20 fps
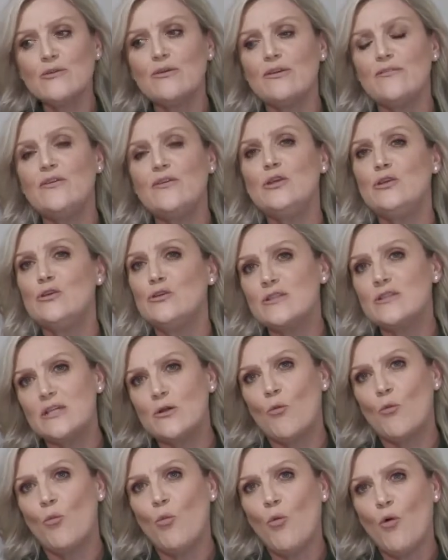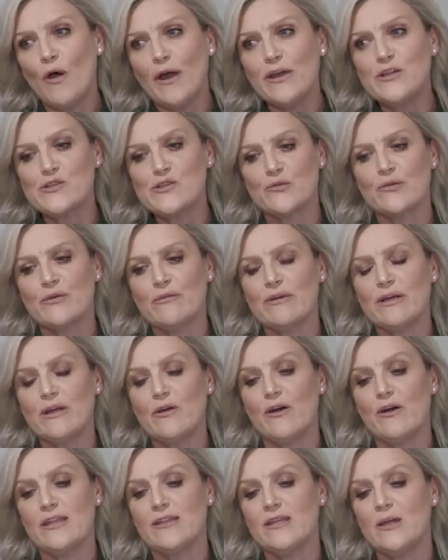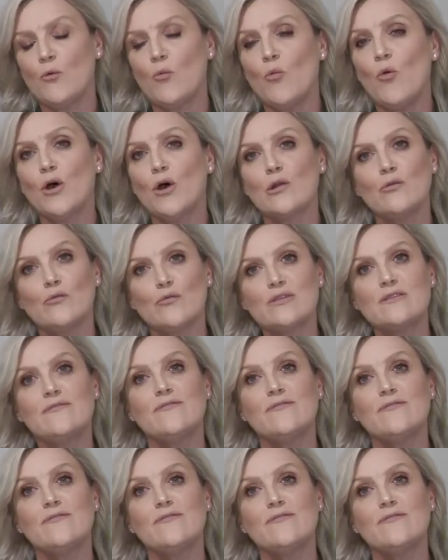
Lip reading: you're using white joinery, I think what looks